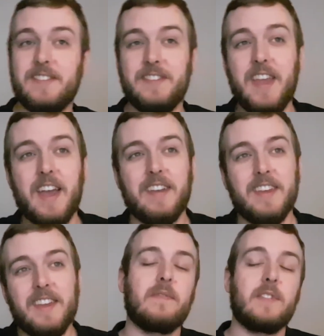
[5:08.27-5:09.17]
Yeah.
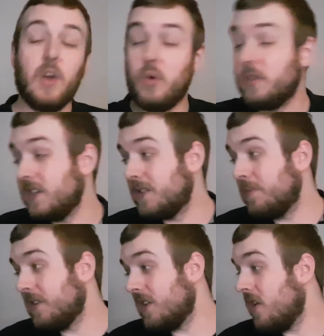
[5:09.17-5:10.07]
The Holy
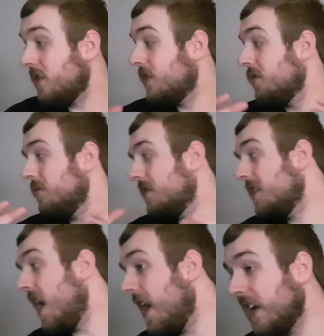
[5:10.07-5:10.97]
Spirit also
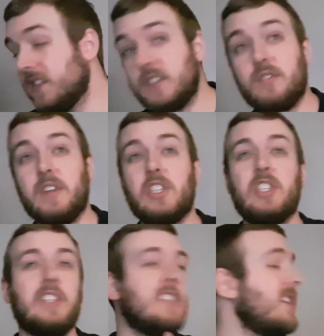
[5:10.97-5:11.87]
guides
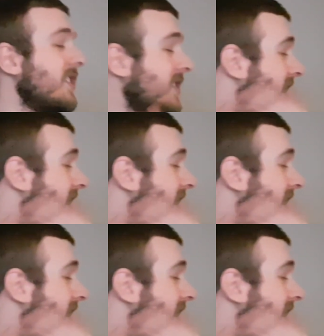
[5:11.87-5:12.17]
Christians and